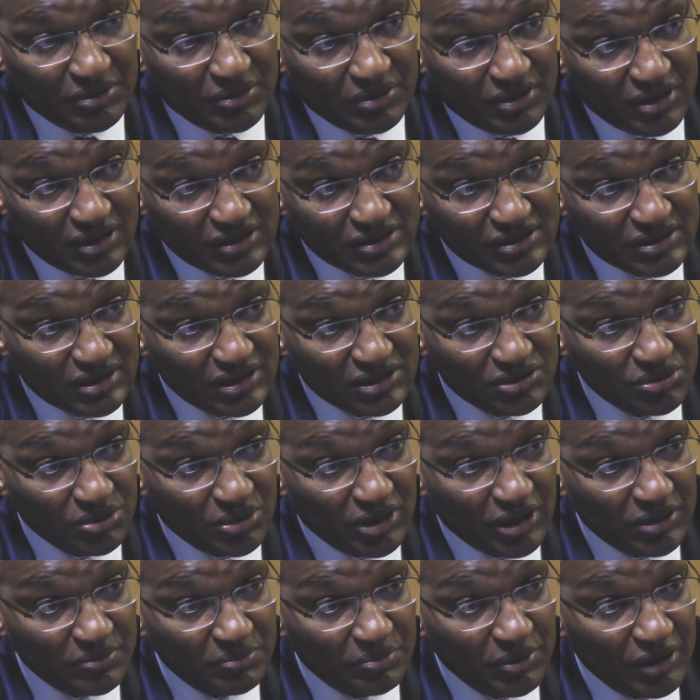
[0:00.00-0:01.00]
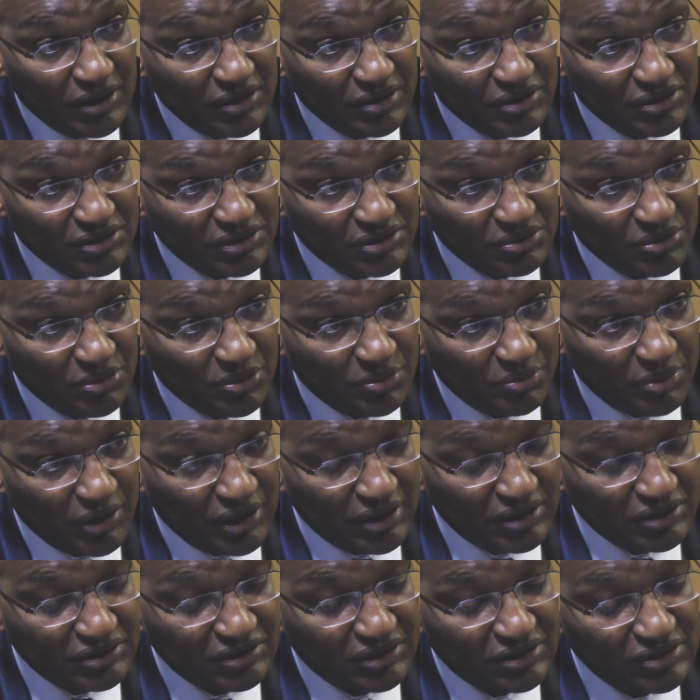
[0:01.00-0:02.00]
these things will perish
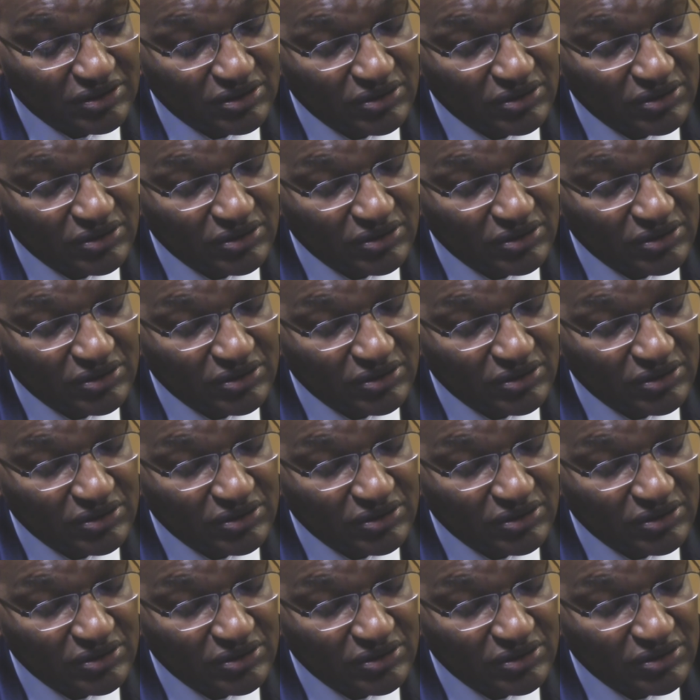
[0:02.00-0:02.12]
and